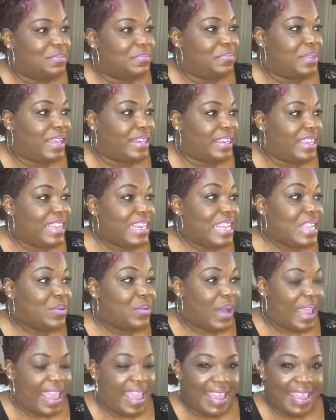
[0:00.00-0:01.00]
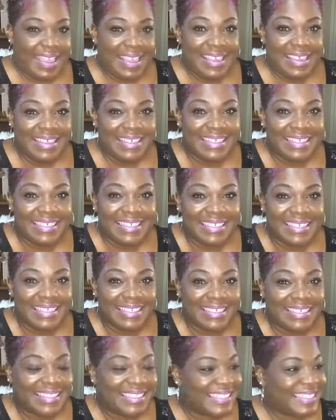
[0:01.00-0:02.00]
But anyway,
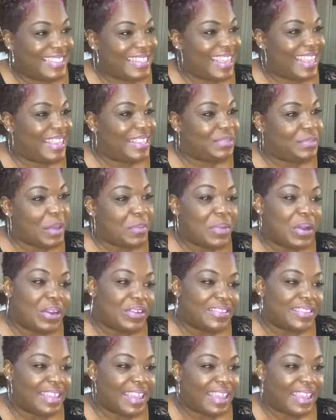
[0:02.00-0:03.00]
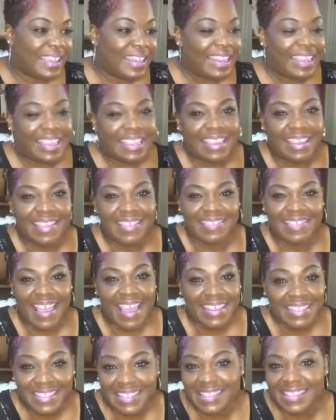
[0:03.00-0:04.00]
today is my birthday, and again,
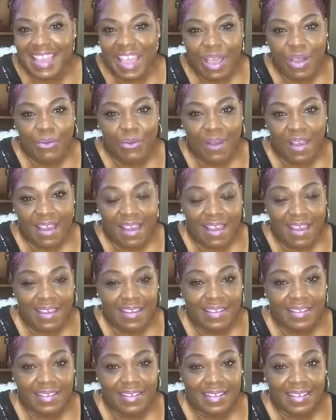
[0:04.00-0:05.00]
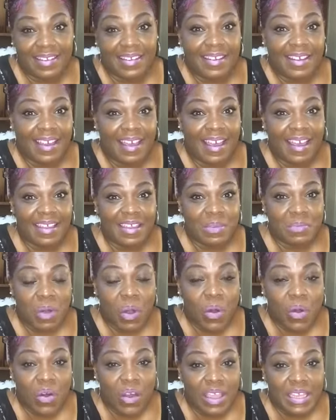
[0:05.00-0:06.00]
that's not why I am
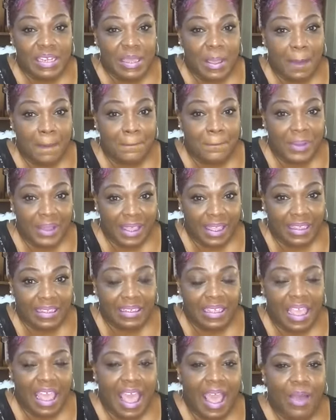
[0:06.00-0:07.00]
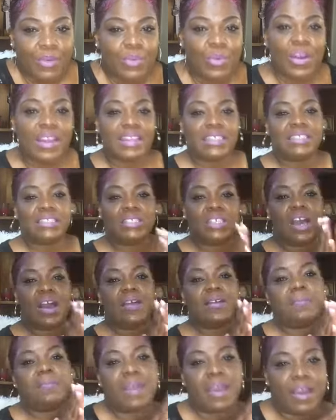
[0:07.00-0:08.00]
on. But I wanted to
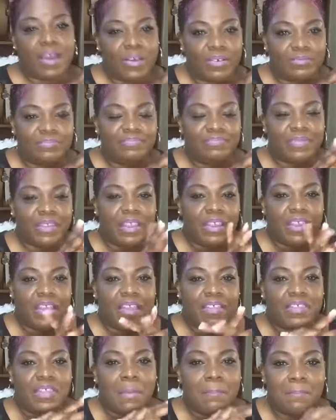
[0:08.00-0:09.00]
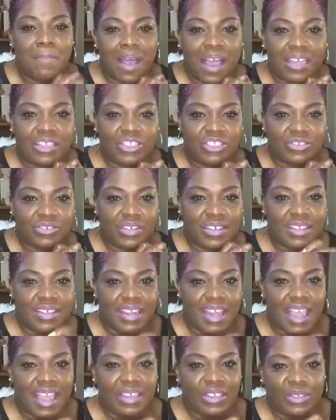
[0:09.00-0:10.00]
talk about the mantra
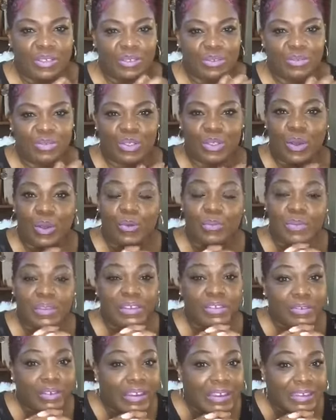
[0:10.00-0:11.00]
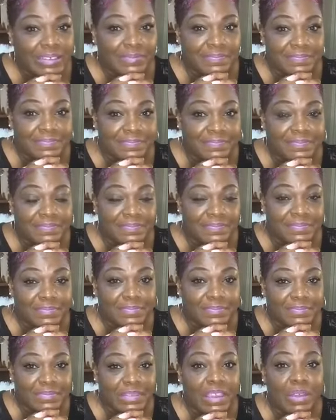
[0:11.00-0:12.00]
that I use, go be great,
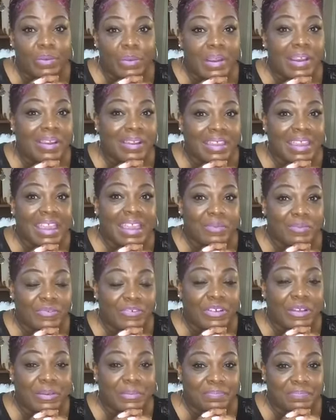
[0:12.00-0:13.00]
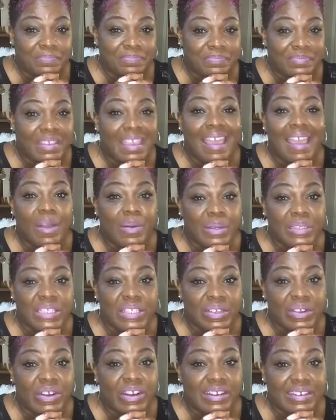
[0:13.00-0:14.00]
and where it came from, how it
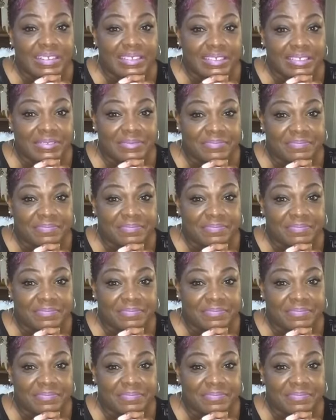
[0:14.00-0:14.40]
started.